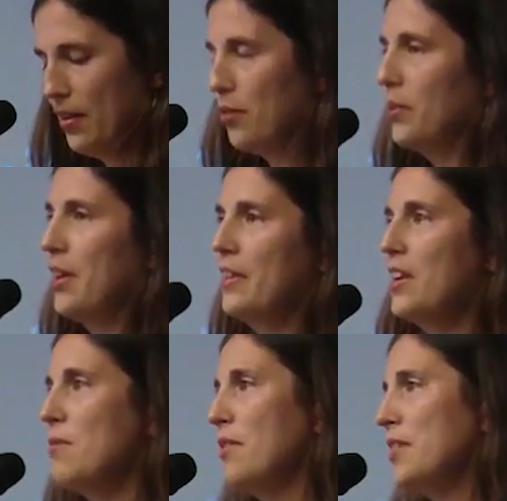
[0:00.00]
So when I
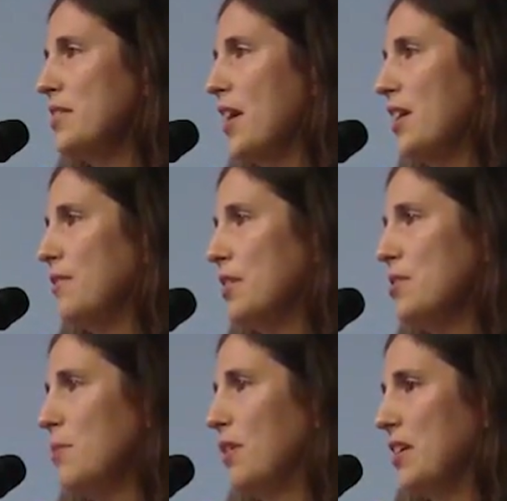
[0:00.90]
think about these kind of
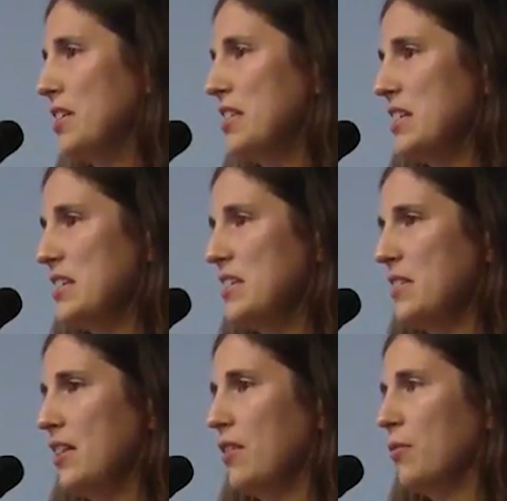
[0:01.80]
experiences,
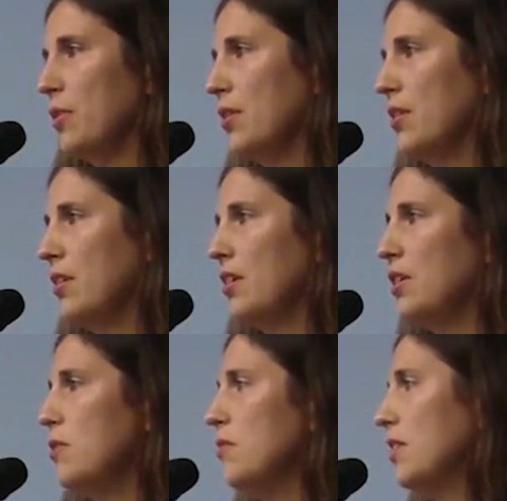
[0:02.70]
then the word
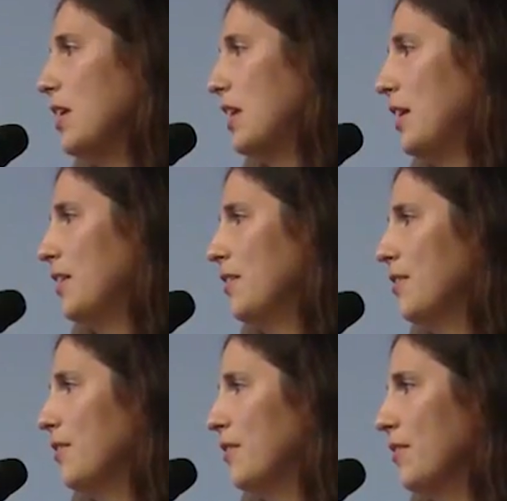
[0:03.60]
unity
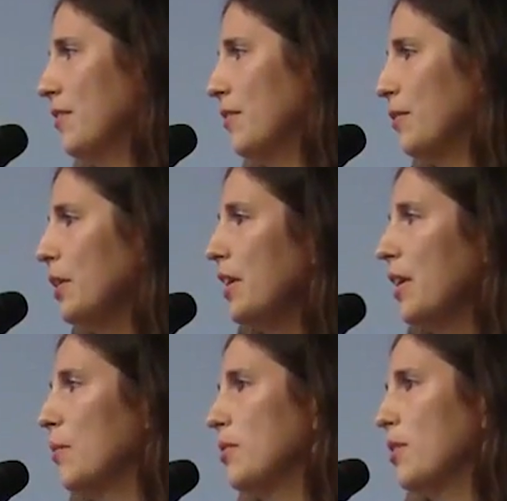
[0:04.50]
really
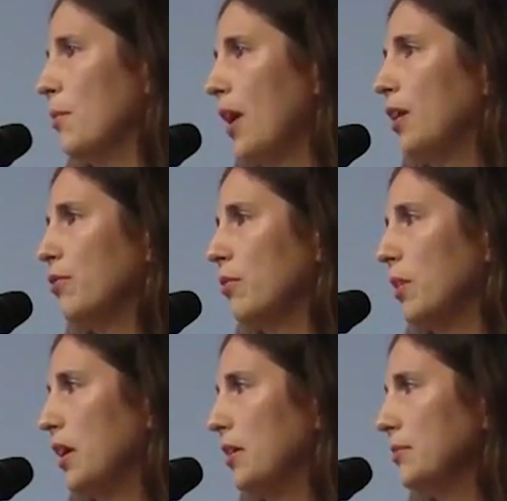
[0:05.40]
comes to mind for
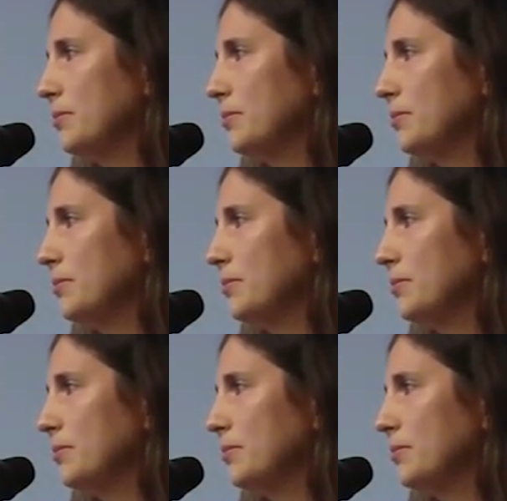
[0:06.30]
me.